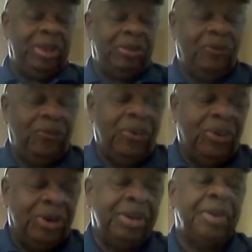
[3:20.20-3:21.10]

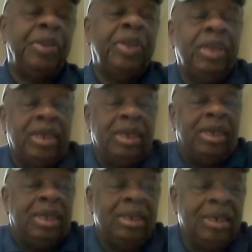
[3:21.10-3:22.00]
before.
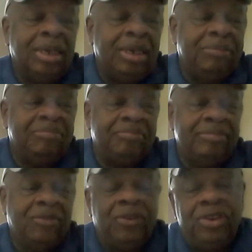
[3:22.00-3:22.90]
And
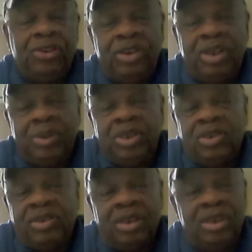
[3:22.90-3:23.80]
first year, we
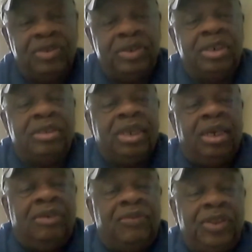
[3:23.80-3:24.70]
just launched it as
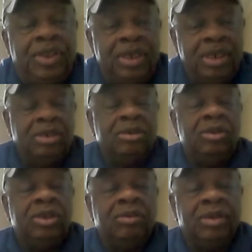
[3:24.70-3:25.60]
kind of a thing to,
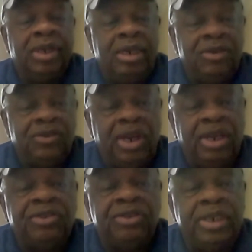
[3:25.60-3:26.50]
you know, gain
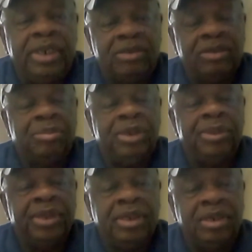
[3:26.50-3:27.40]
attraction, get some
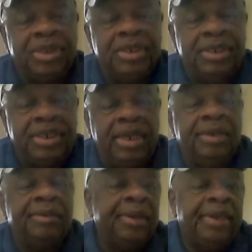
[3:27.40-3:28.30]
people to come to the
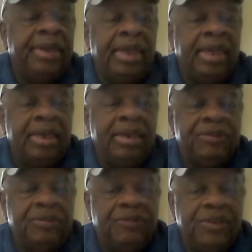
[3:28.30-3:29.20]
town and have
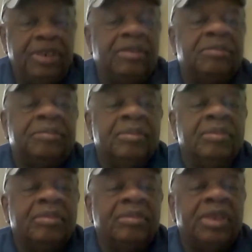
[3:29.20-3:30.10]
some fun.
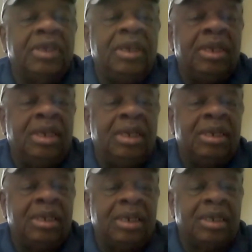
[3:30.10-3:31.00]

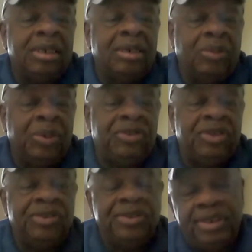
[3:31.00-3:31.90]
And, you know, we
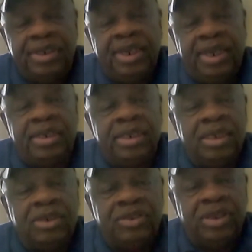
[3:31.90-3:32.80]
essentially did that to
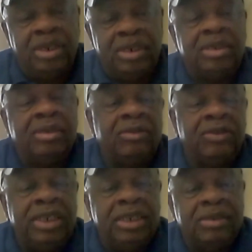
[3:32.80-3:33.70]
get it started
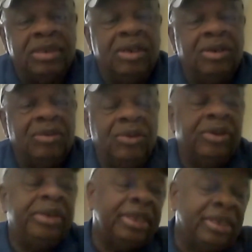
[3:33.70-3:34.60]
3 years ago,
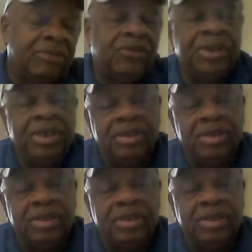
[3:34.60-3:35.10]
or 4 years ago.